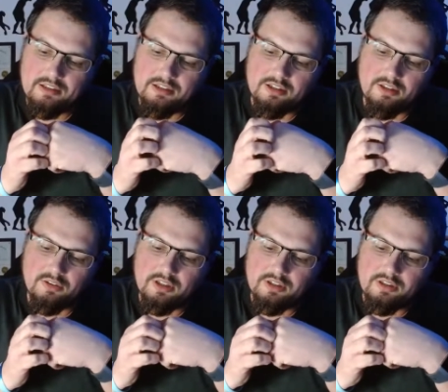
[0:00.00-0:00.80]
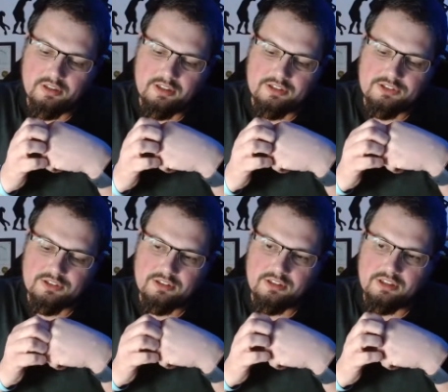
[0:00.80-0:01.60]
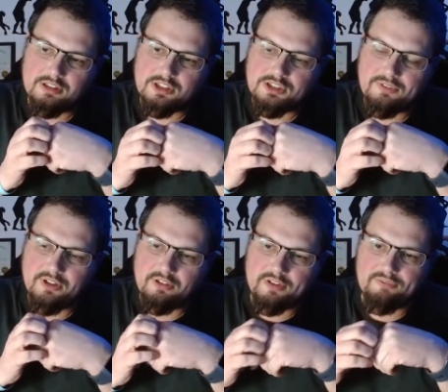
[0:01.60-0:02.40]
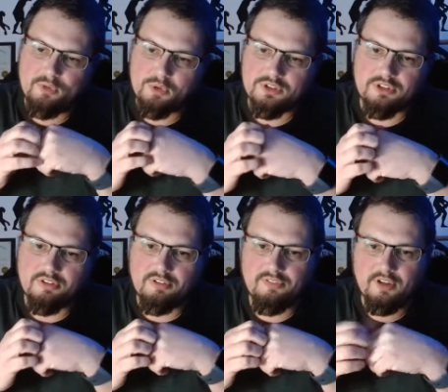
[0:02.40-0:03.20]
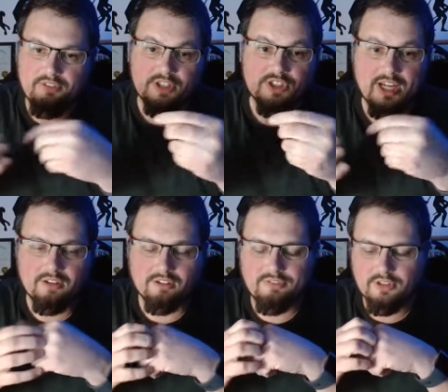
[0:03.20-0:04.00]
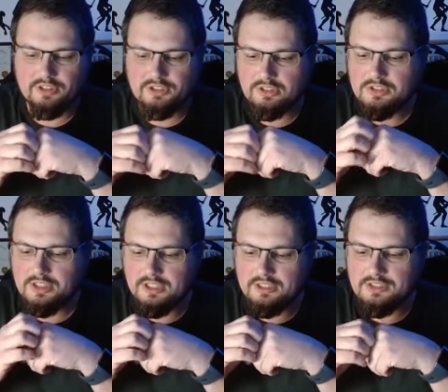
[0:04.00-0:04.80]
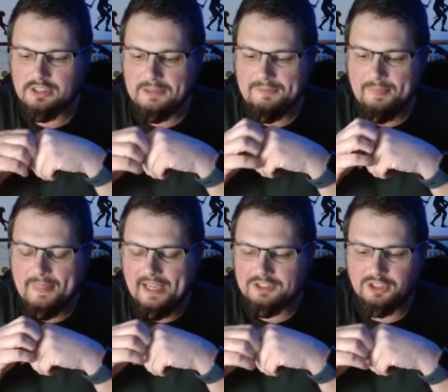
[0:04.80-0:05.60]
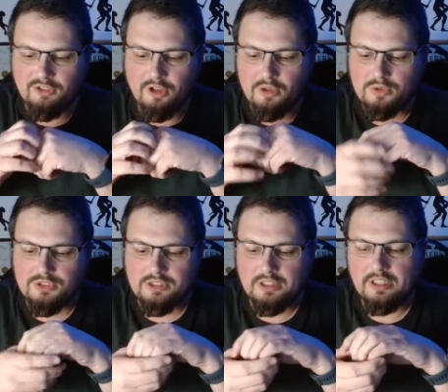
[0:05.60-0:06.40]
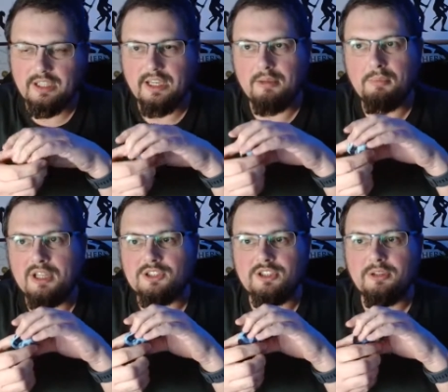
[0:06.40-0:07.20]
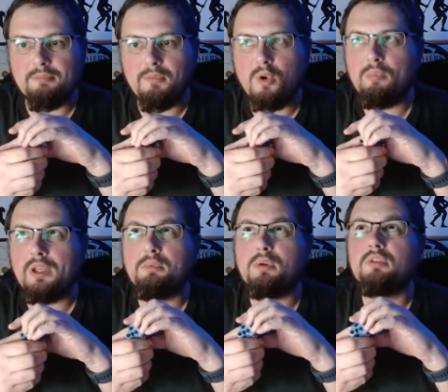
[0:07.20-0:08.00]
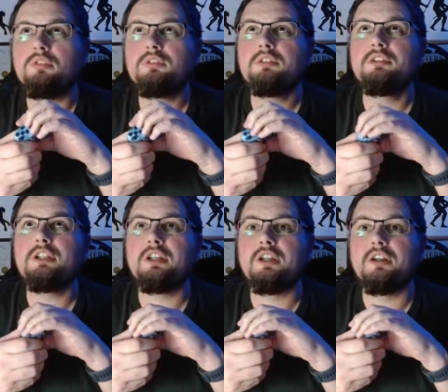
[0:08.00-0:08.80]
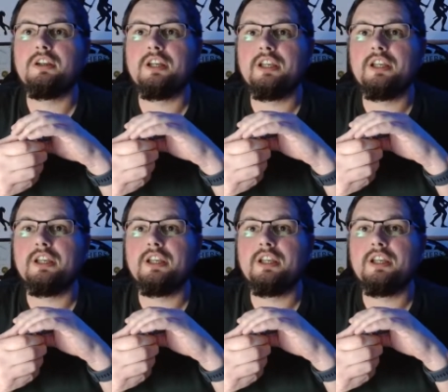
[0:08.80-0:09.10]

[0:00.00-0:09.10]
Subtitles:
that the sphere of influence of this channel, for instance, is as it grows, it means that more people are